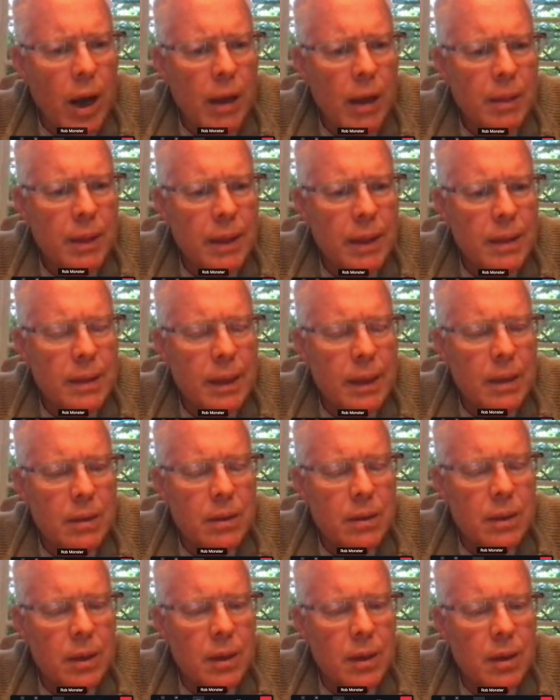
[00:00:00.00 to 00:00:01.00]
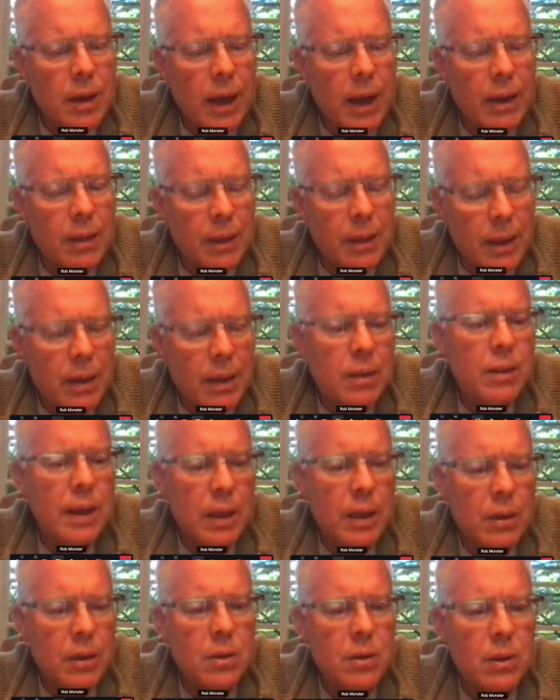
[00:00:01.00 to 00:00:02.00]
think
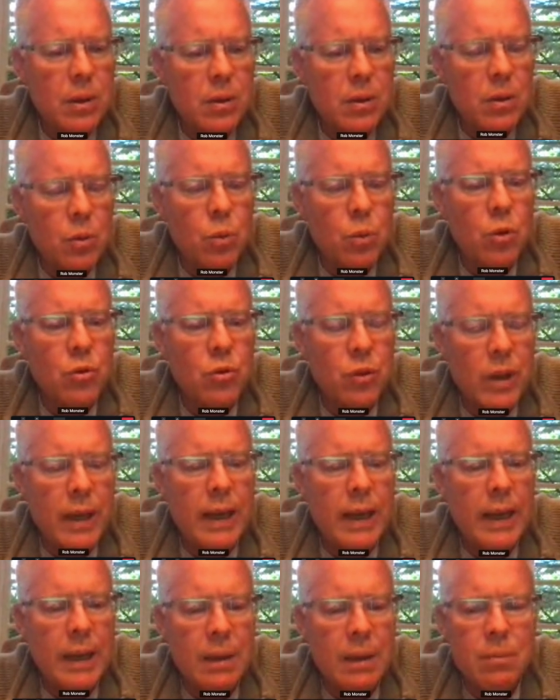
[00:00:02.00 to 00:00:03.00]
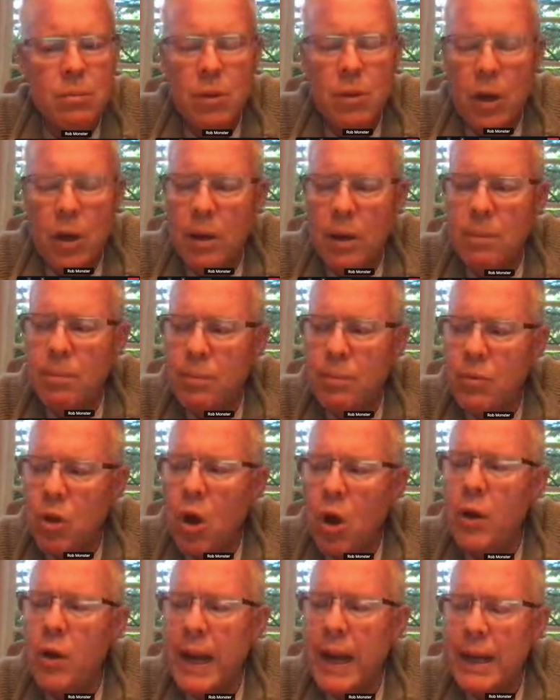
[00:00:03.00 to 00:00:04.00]
that there was a
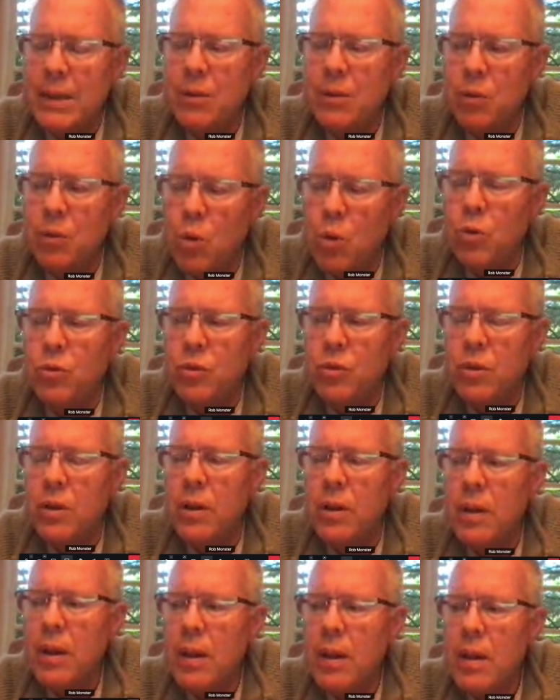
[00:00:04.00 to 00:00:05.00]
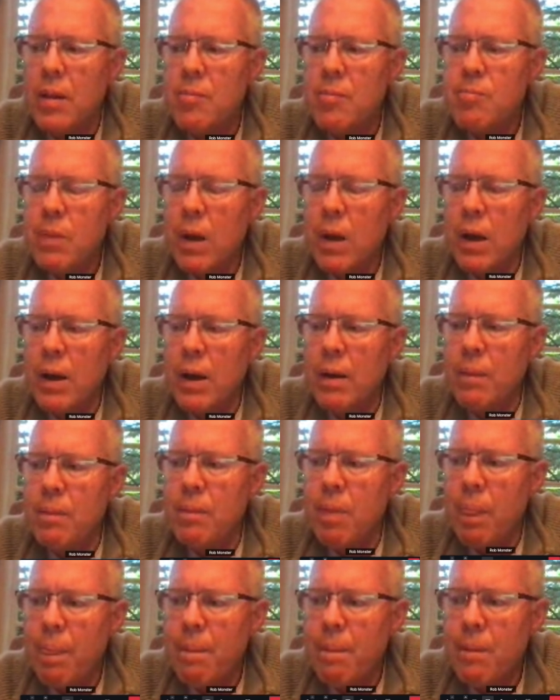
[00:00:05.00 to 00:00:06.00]
non-active host,
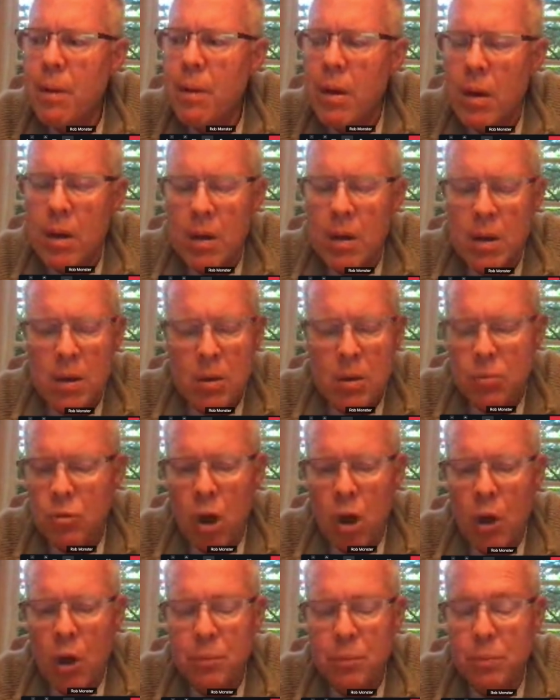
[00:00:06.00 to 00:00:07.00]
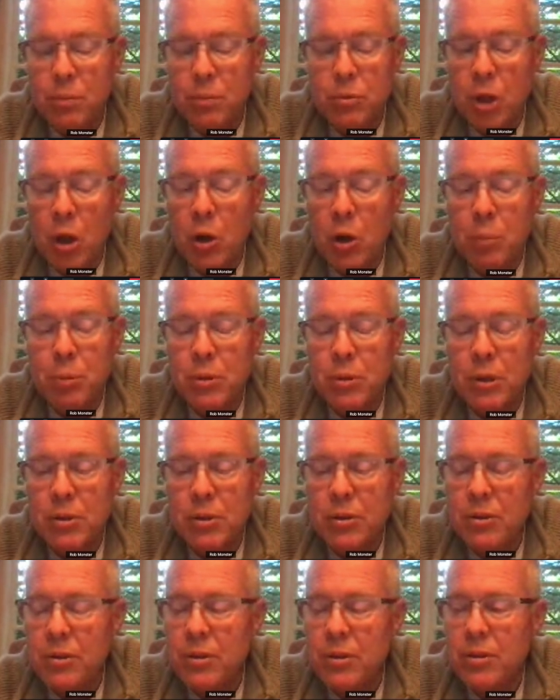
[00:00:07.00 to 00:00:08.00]
not our
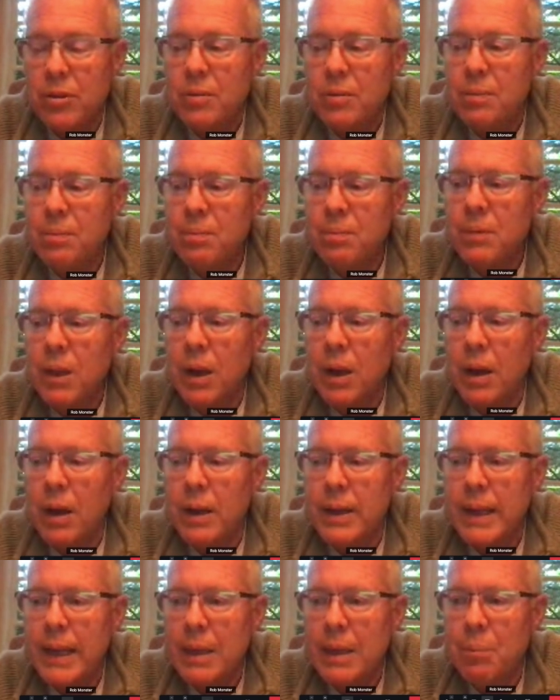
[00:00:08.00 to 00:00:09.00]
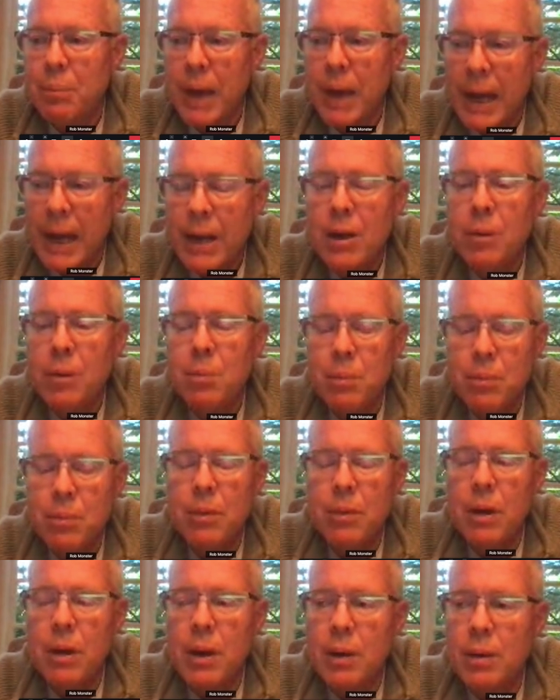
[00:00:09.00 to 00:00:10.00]
production system. It had a backup
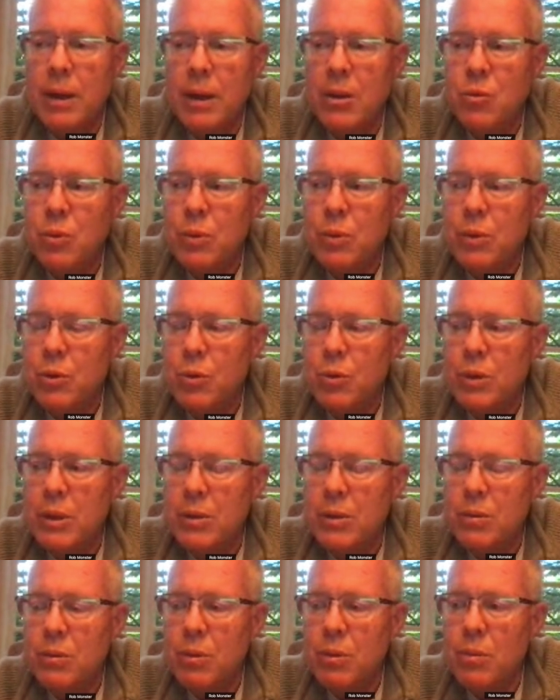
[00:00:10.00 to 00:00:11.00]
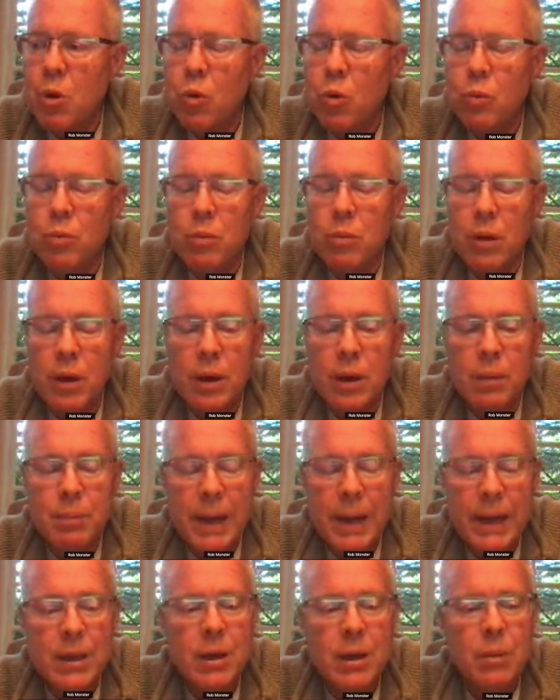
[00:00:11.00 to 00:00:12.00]
as we were doing remote
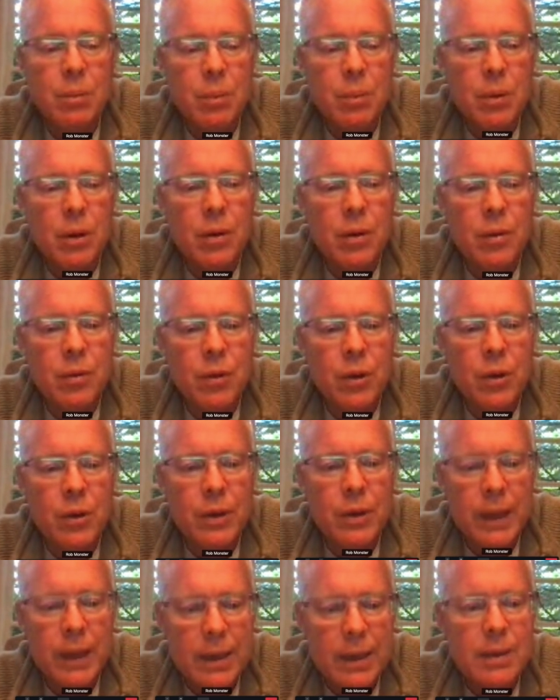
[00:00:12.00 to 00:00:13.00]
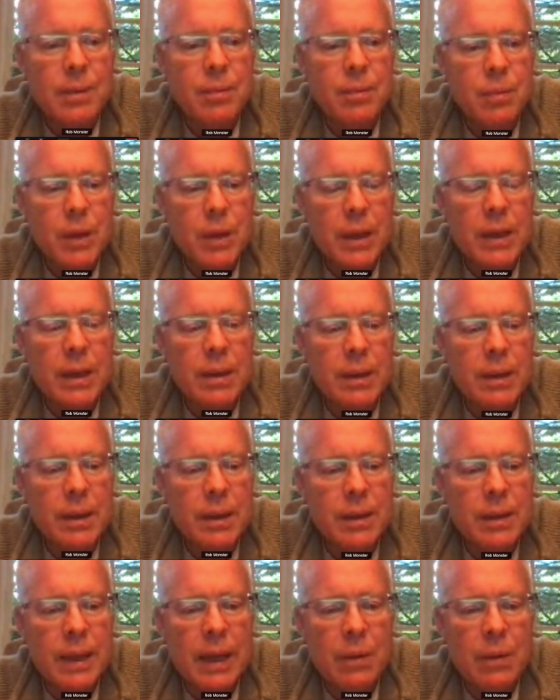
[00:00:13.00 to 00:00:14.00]
backup of our data, and I
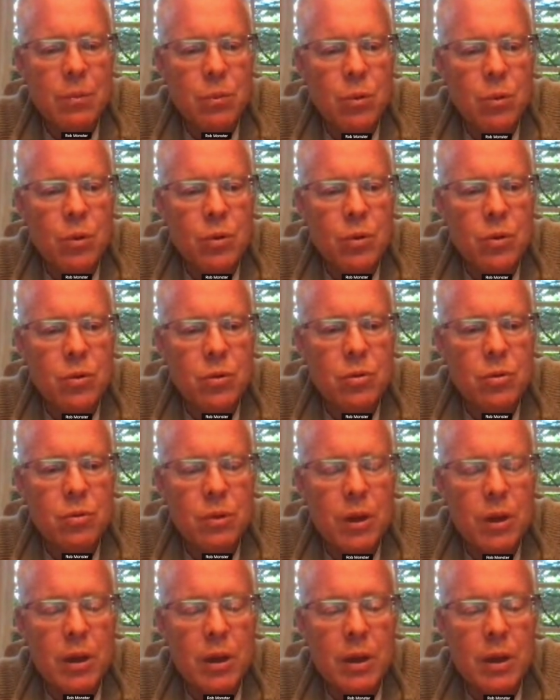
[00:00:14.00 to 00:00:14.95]
think that was